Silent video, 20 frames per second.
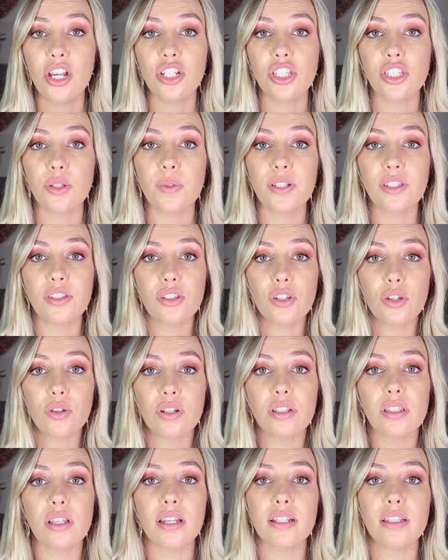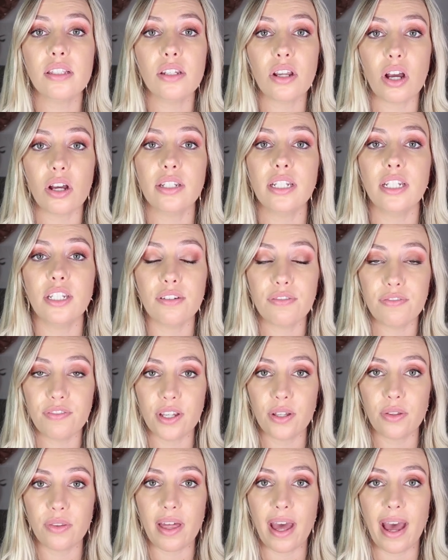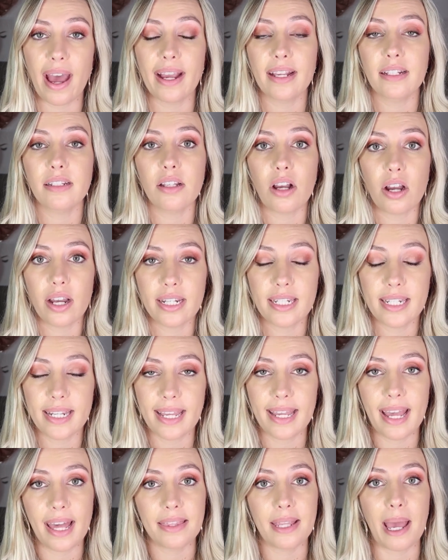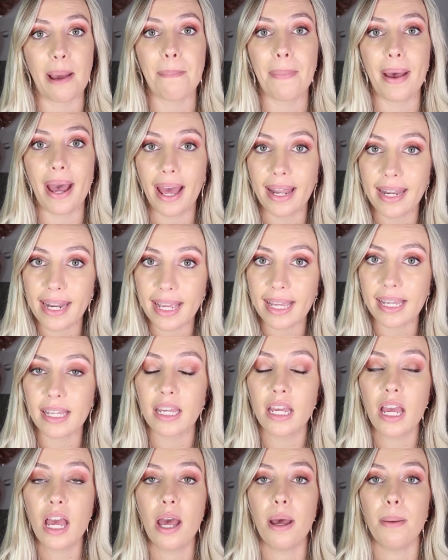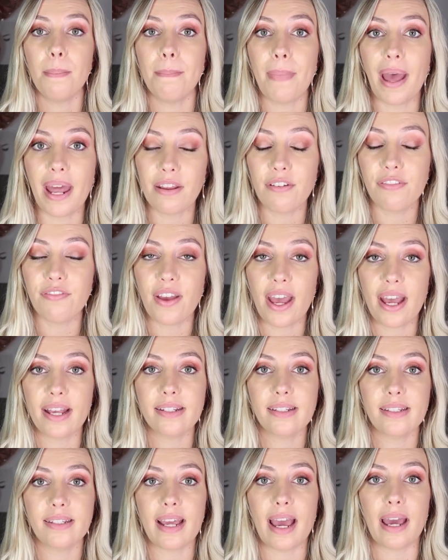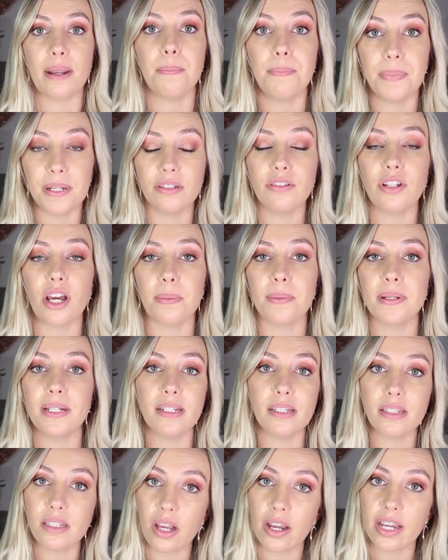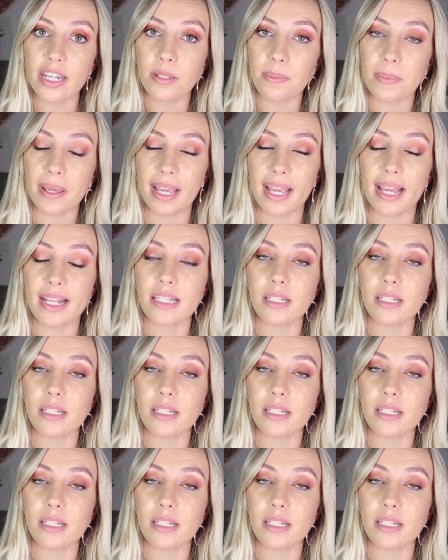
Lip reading: So as soon as I started to feel that anxiety and that panic manifest and build up inside me.